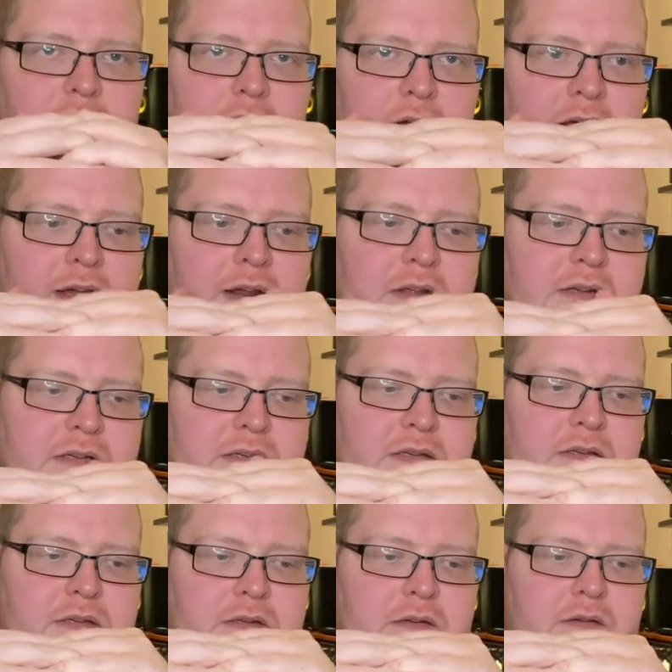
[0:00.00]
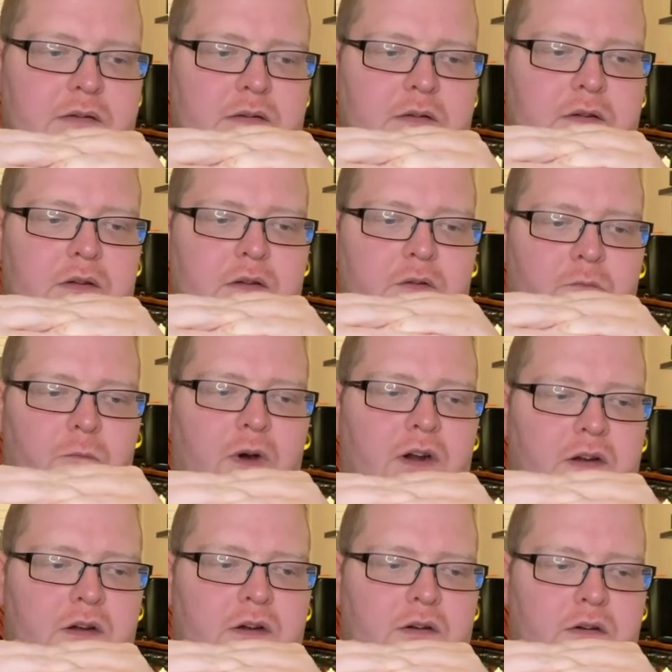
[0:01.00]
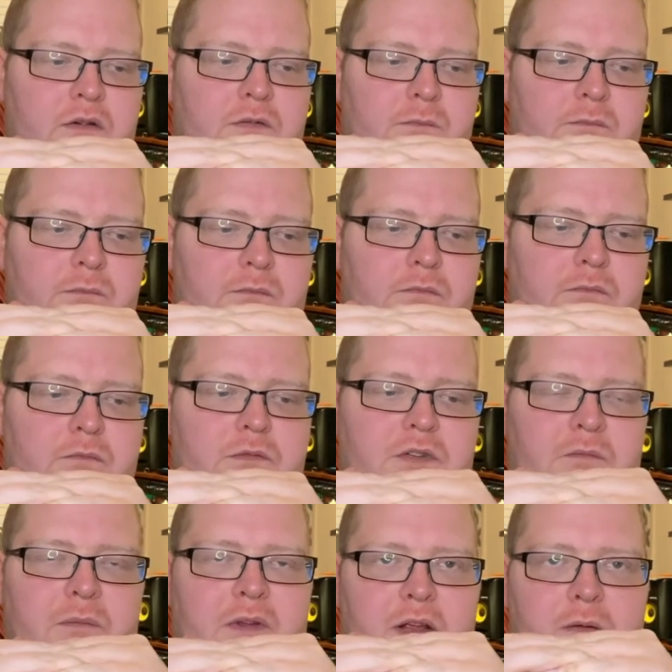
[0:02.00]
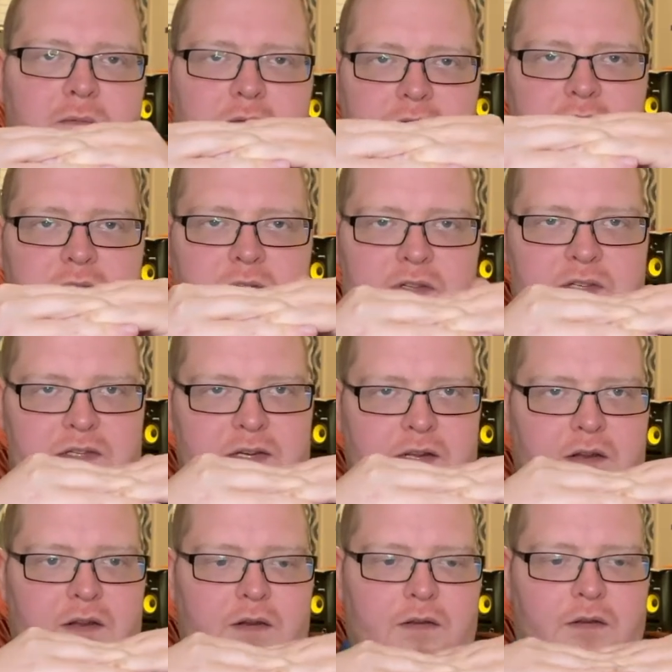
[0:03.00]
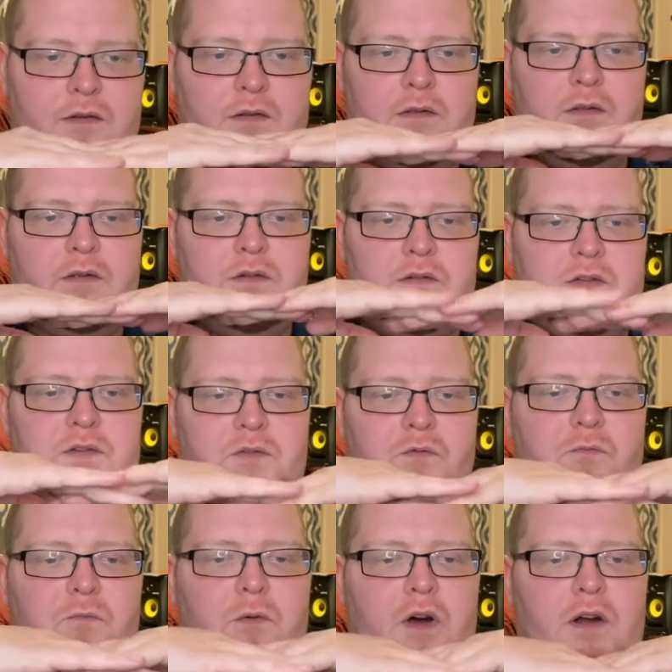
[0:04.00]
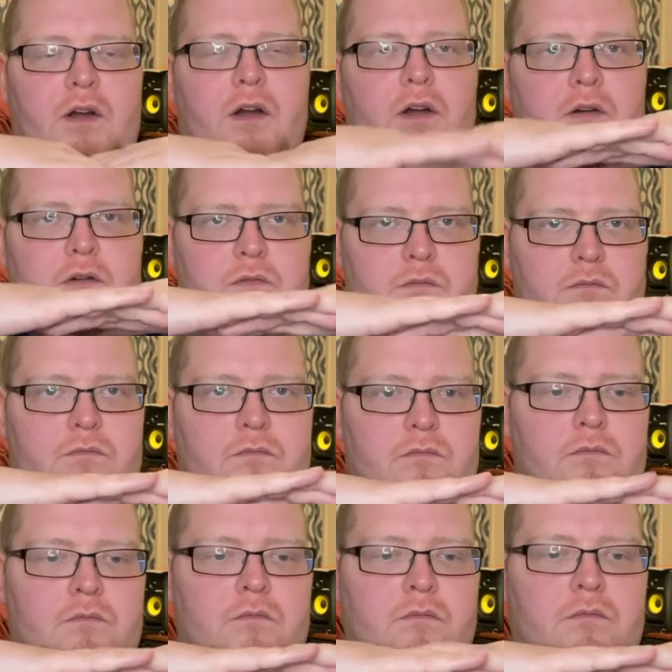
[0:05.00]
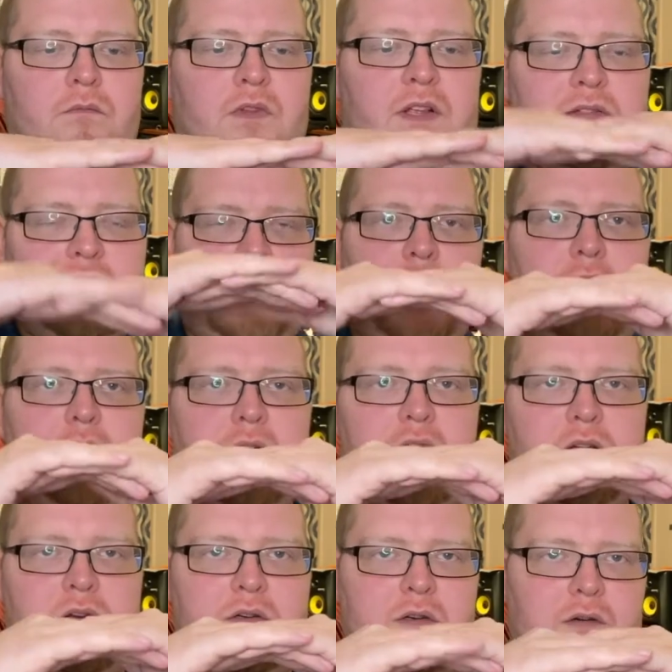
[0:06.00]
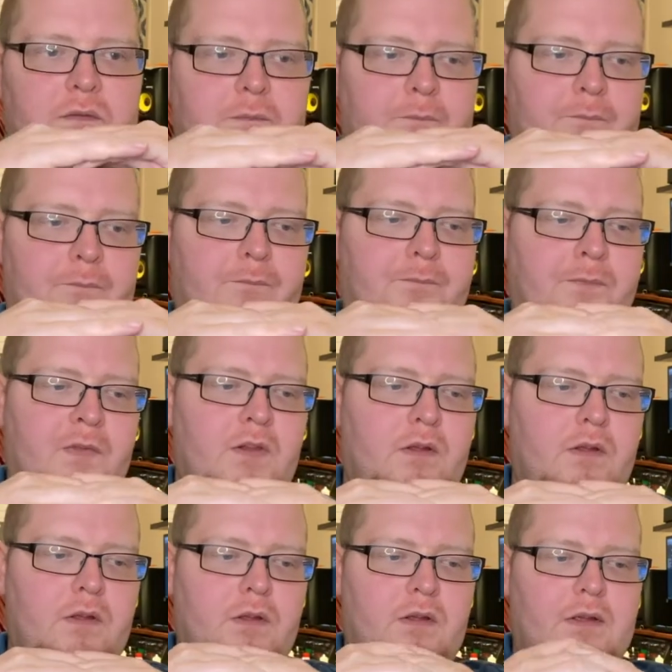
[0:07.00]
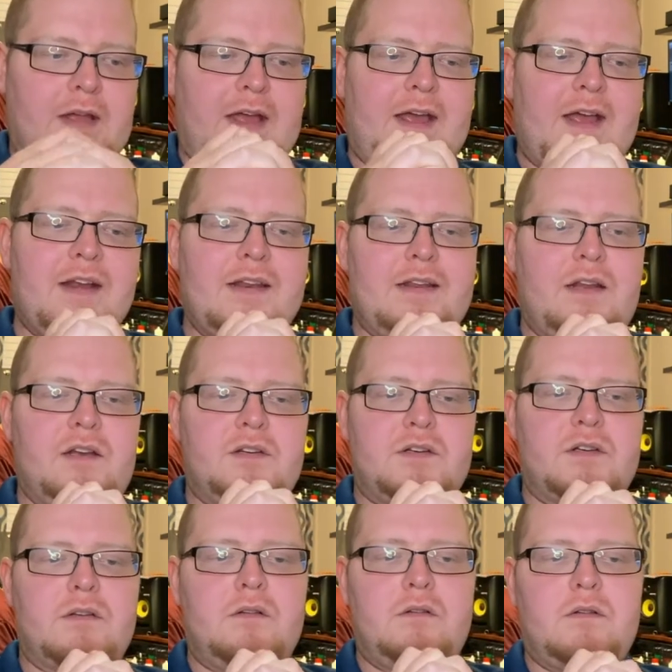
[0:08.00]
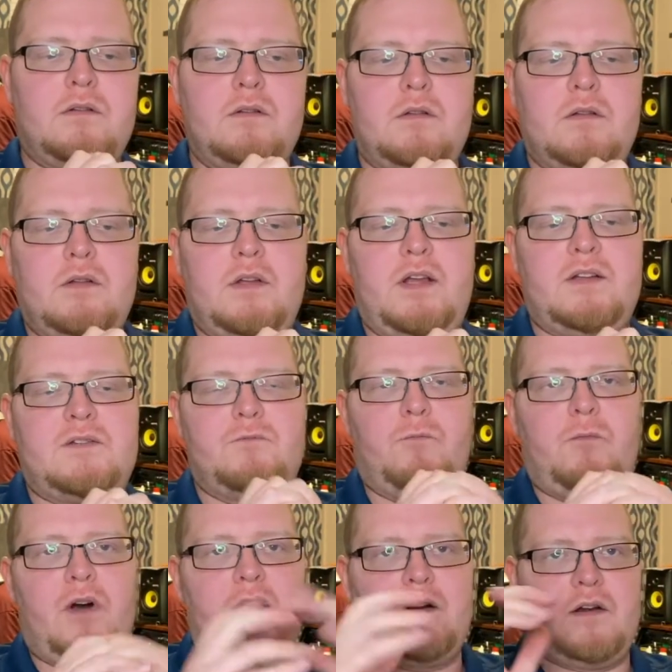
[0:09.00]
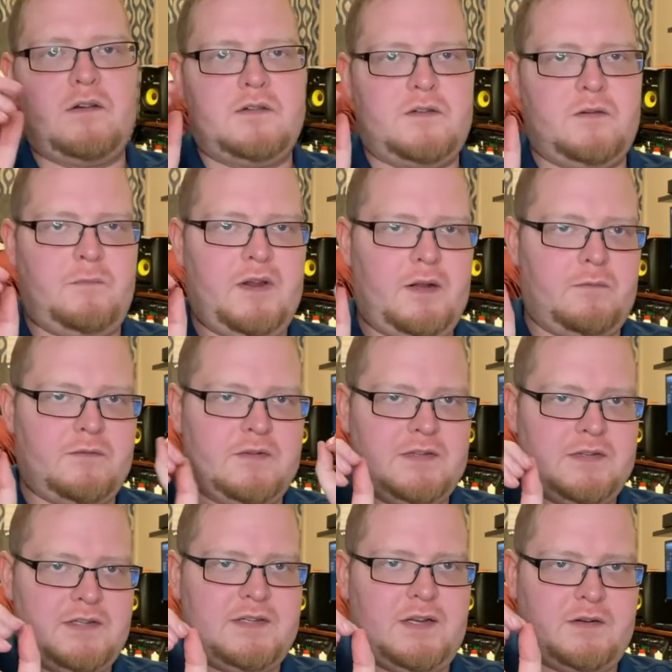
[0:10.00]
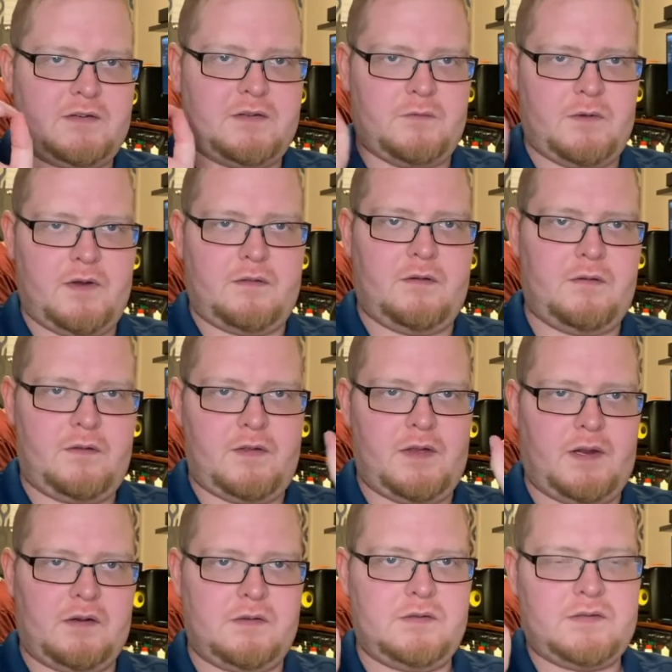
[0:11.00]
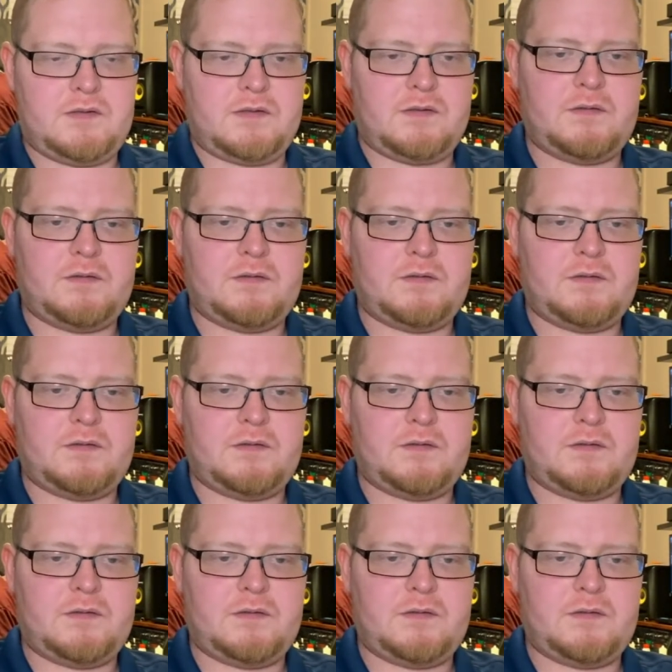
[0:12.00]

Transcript: lattice. Water to be able to stick to water. That's cohesion. Adhesion, it's water to be able to stick to other things.